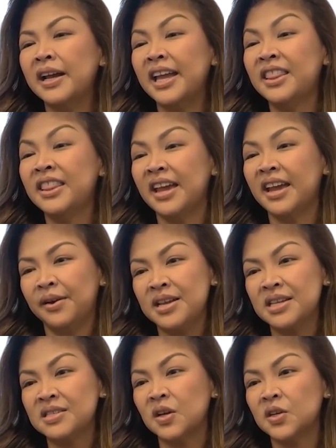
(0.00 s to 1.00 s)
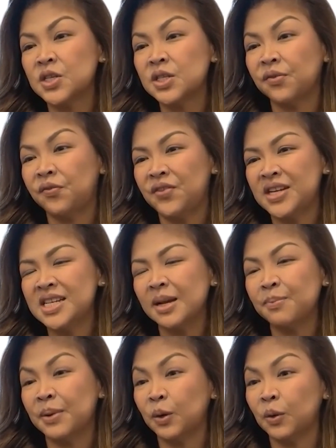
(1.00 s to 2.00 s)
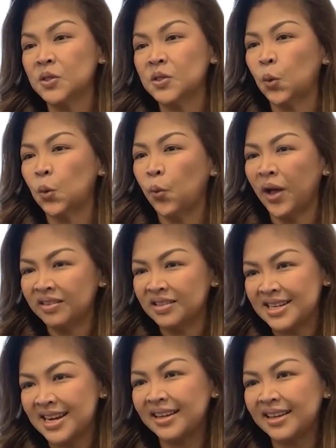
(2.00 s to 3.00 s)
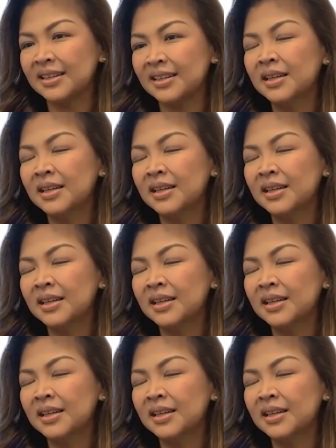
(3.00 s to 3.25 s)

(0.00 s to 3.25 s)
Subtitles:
in the areas not just of fintech, but also wealth tech.